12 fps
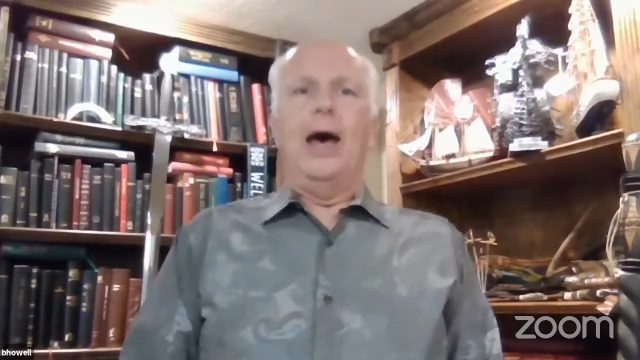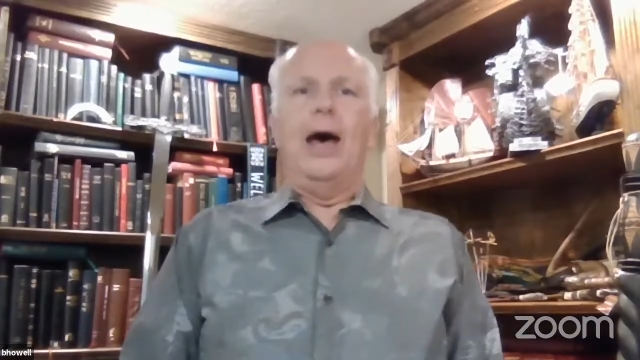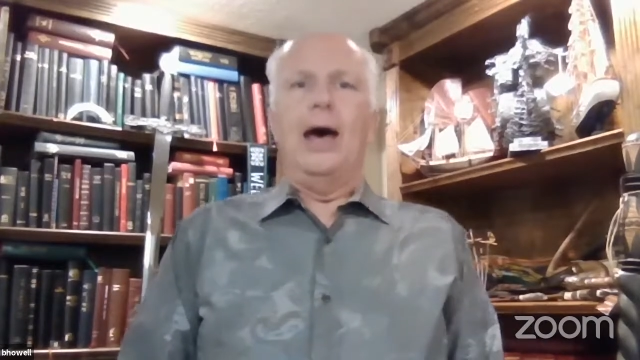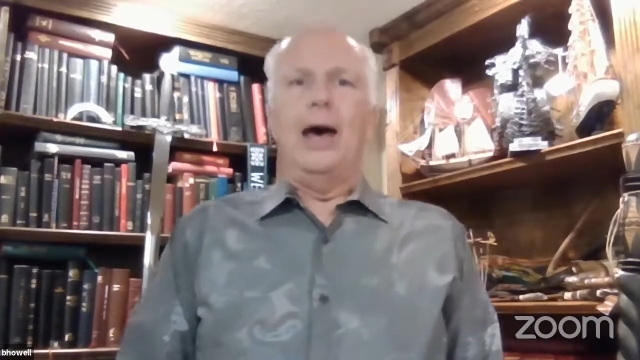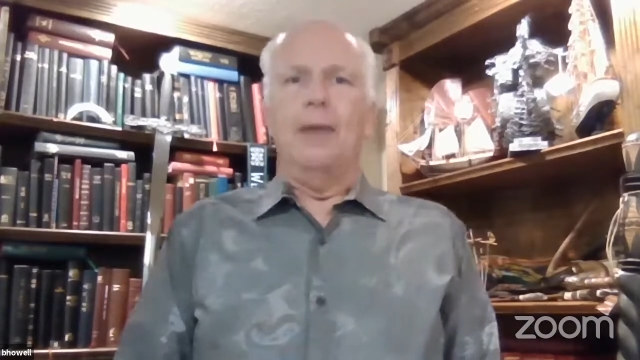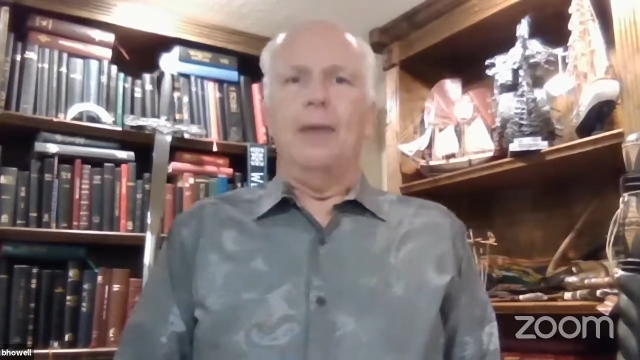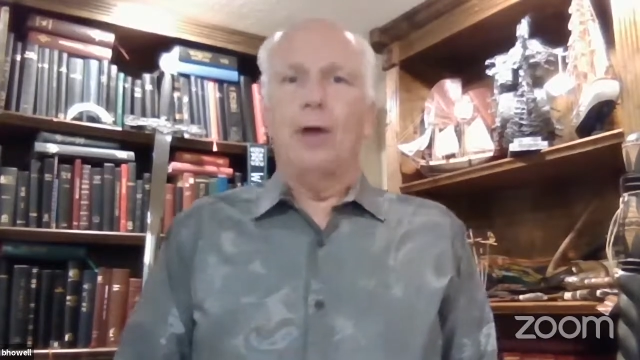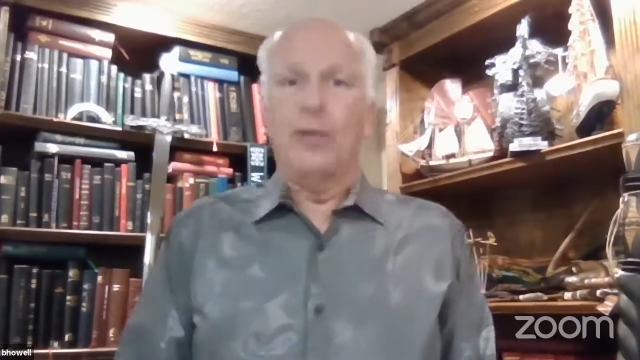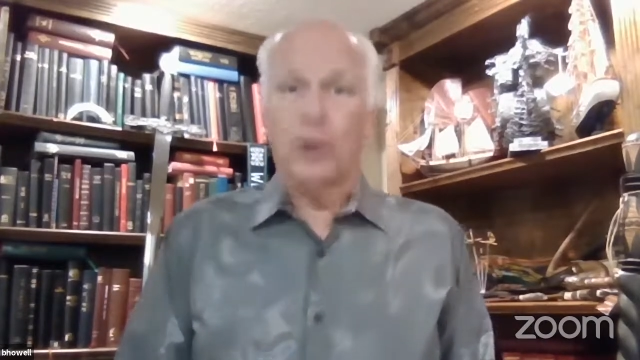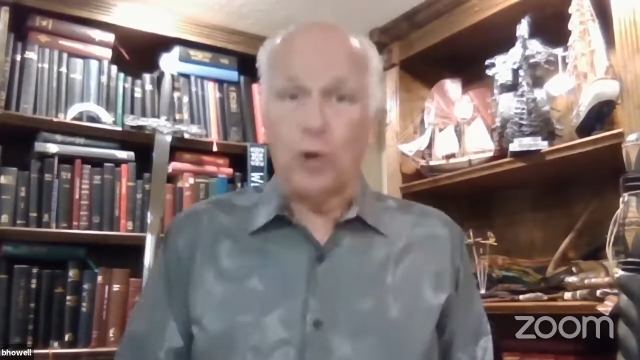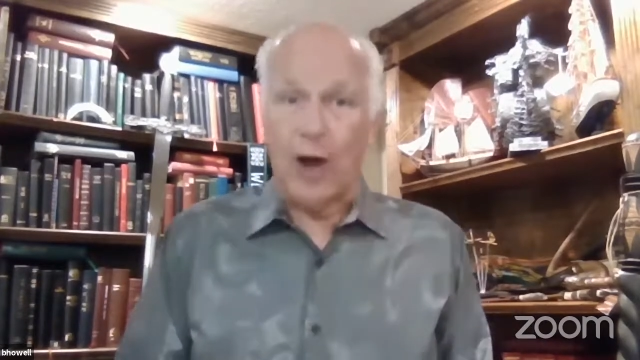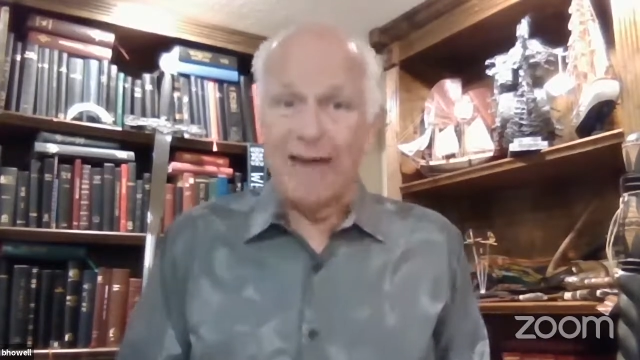
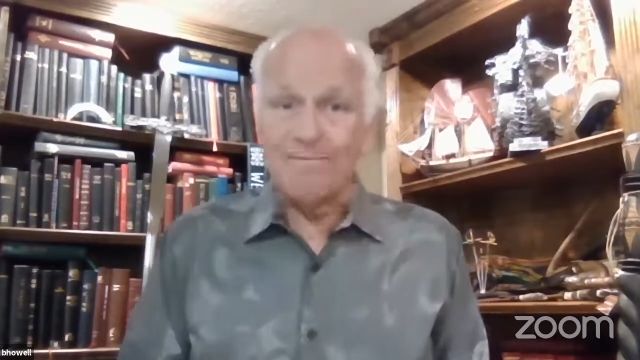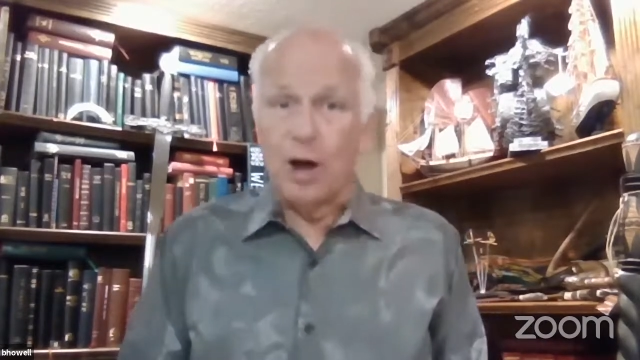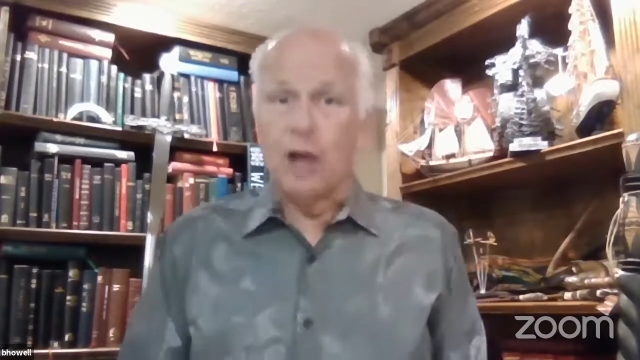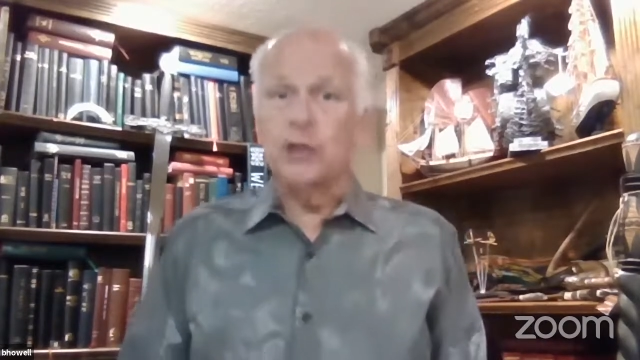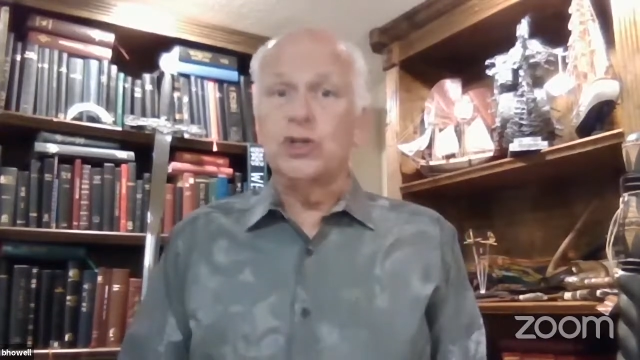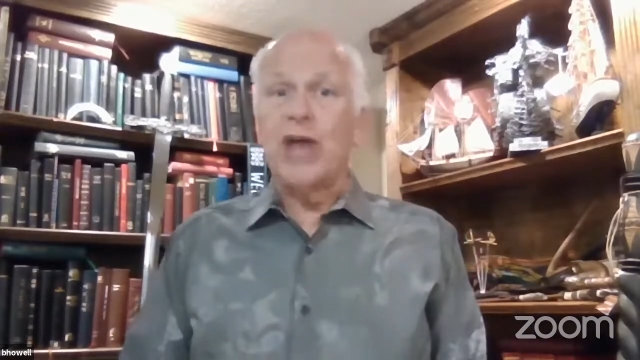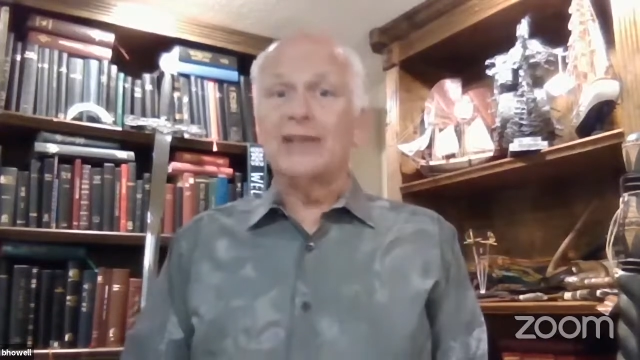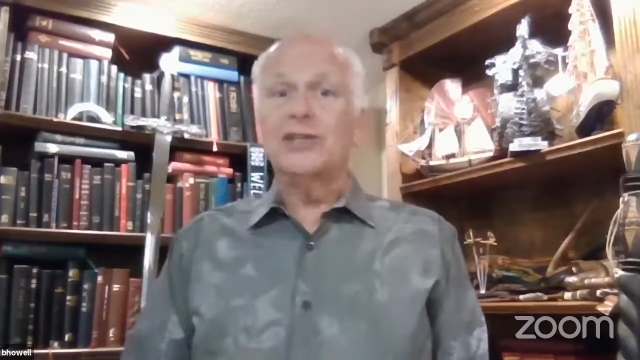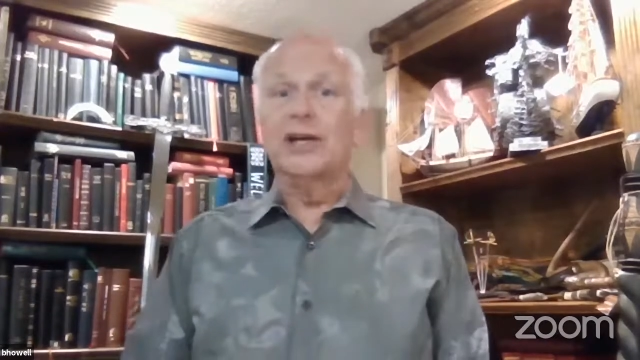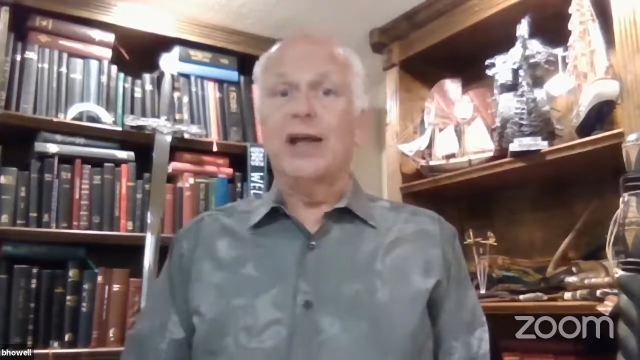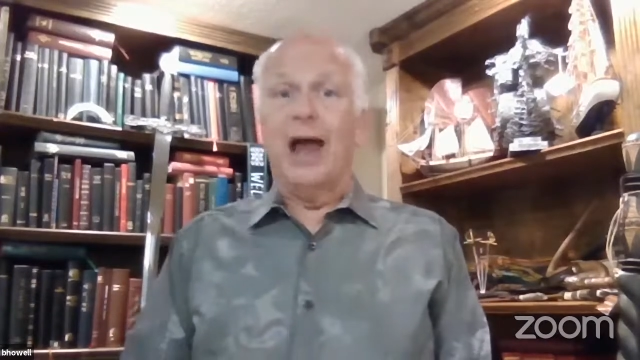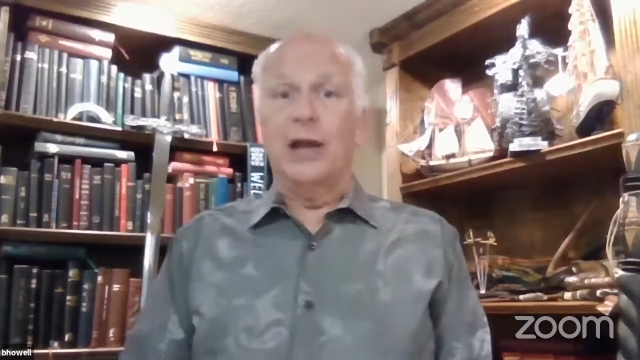Brother Kraft bought
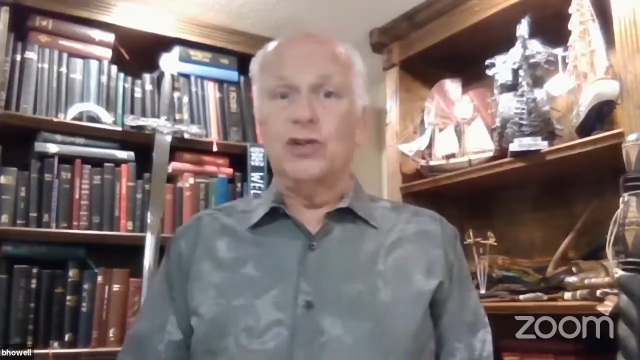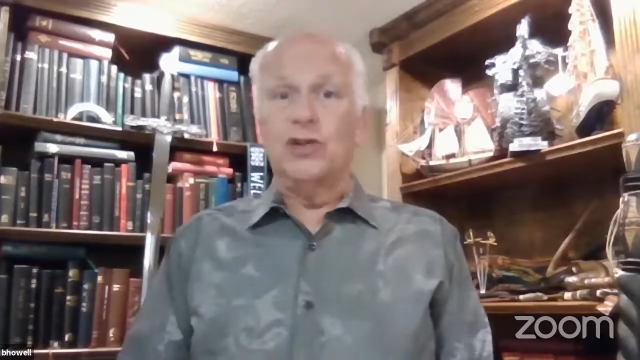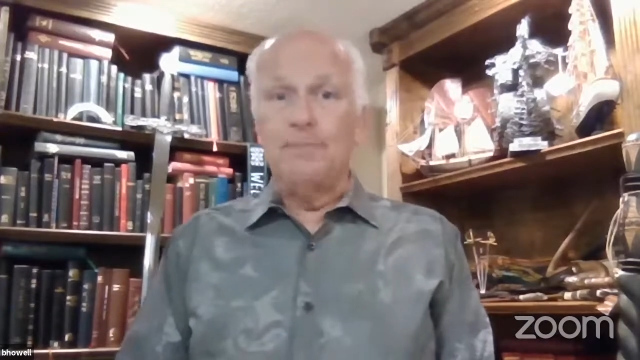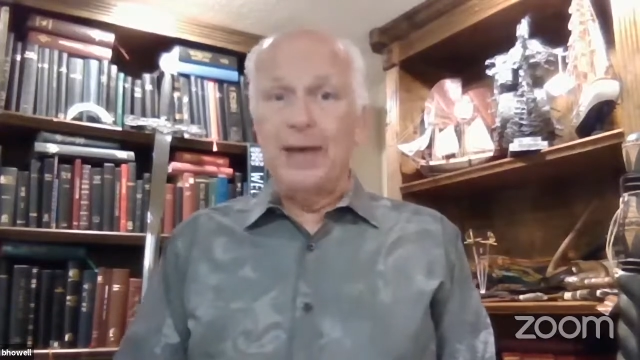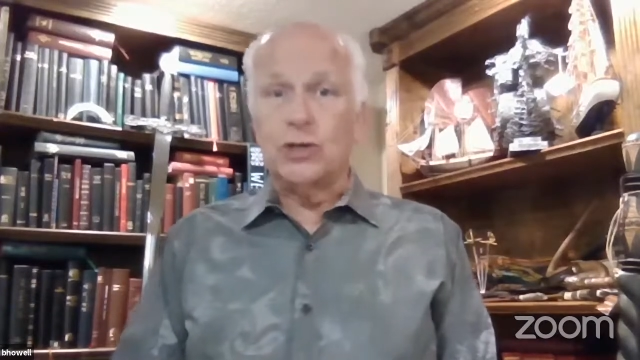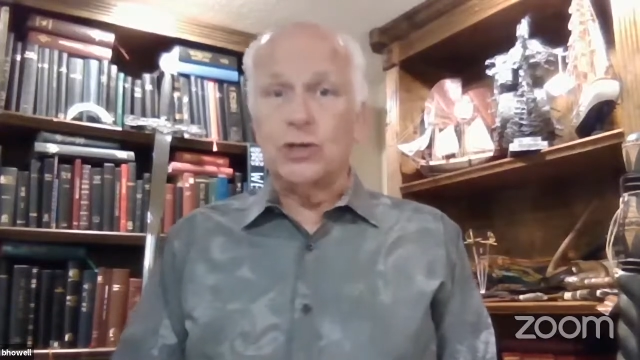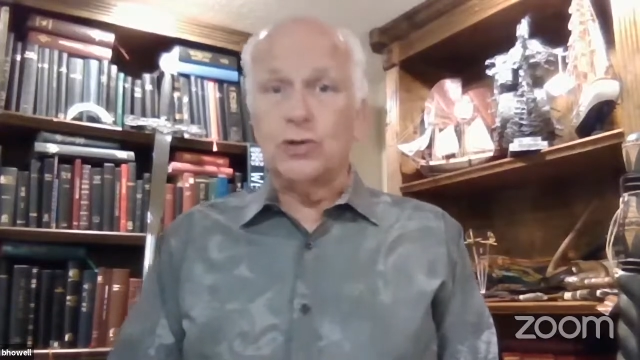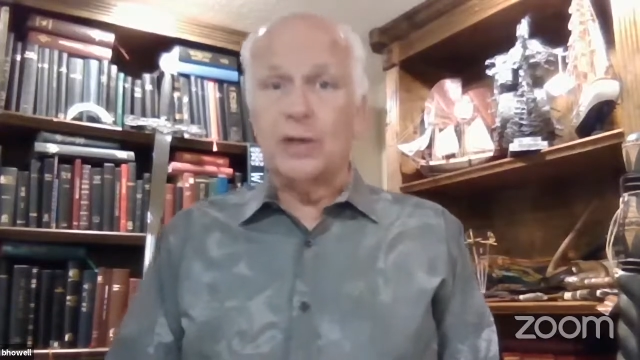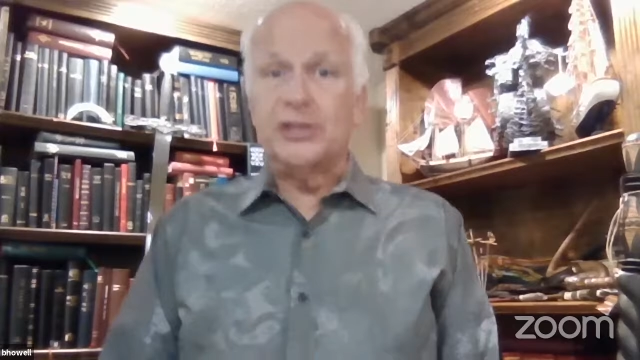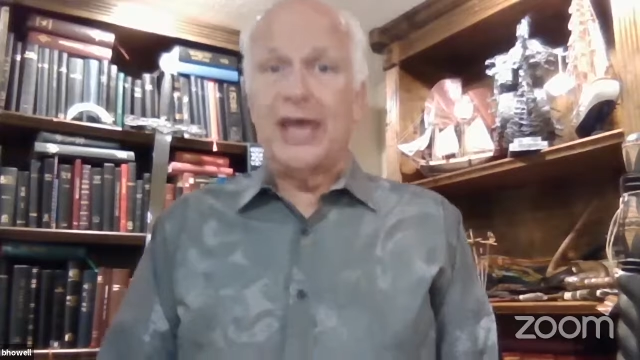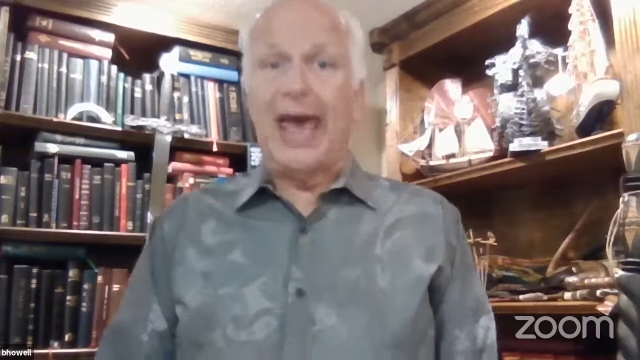Jackson College of Ministries.